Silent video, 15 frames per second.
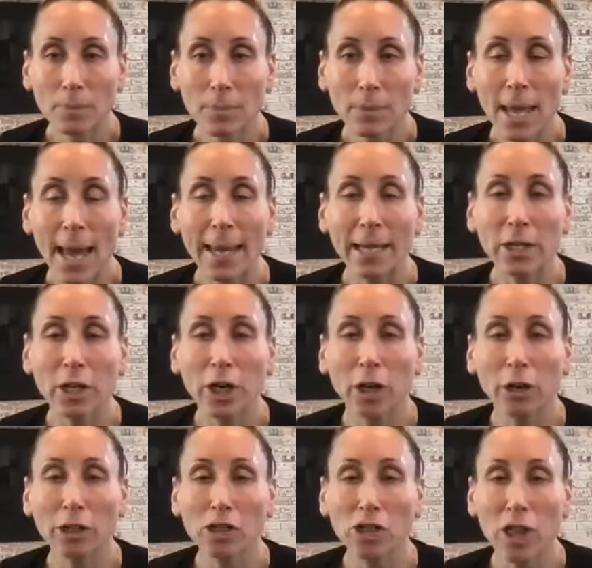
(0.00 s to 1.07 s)
Yeah,
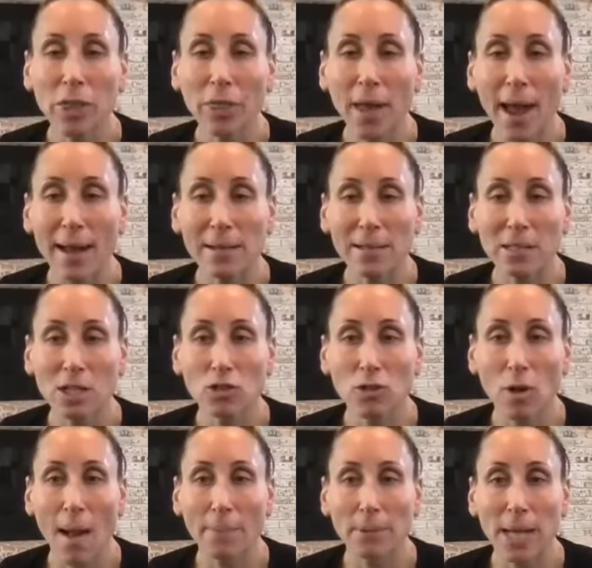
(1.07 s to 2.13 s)
encourage the thighs to
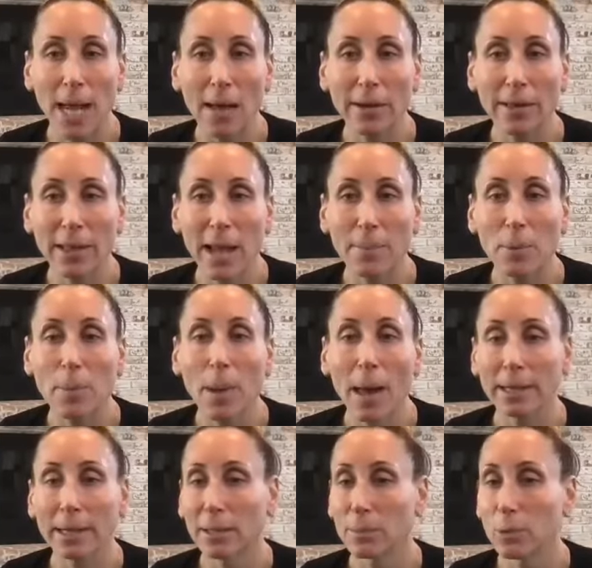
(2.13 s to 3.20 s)
drop down and the upper
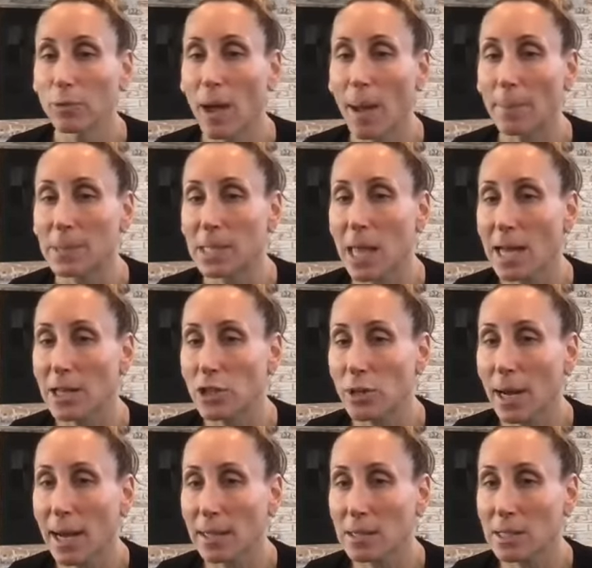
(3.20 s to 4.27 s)
body to move up. Slide your
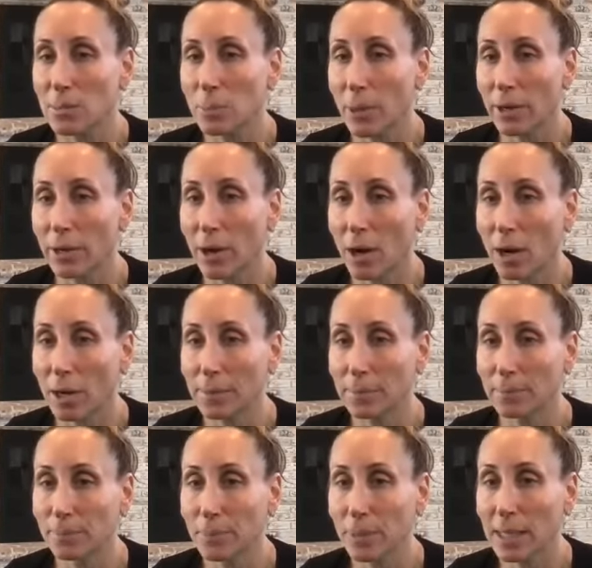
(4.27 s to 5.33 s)
hands to prayer at heart.
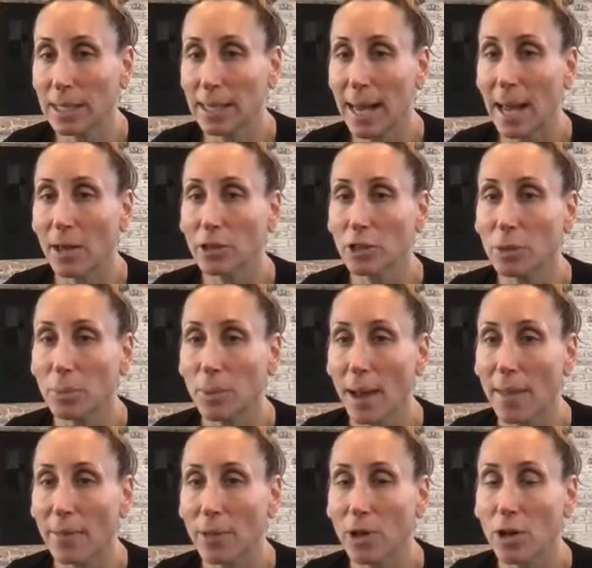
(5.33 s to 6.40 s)
Inhale your
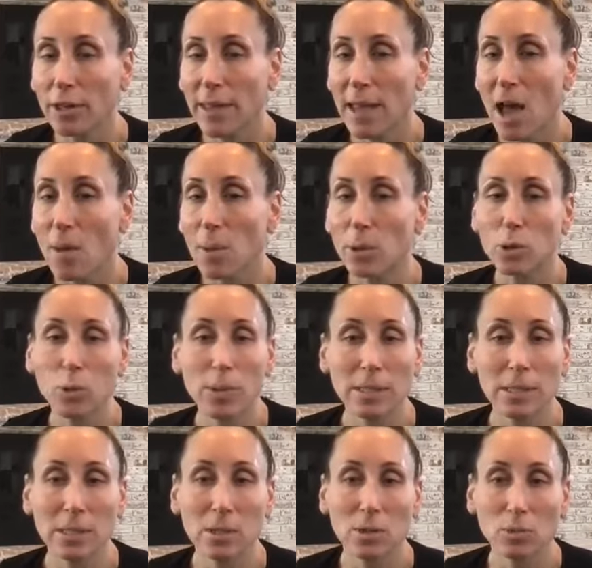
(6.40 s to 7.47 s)
breath. Hook the elbow,
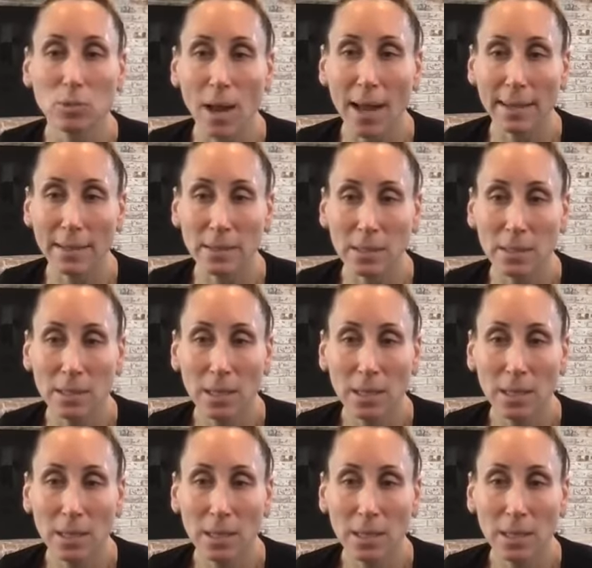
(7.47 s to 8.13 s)
twist to the right.